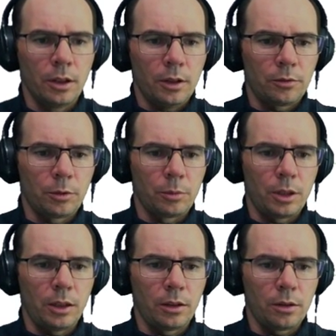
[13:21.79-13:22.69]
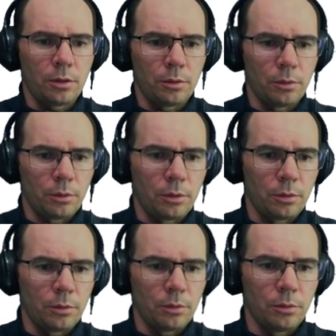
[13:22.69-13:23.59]
from 10 to
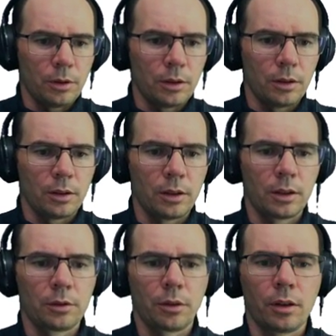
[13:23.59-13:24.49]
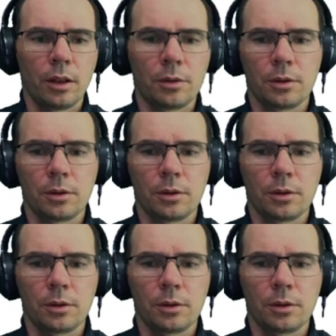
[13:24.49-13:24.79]
100,000.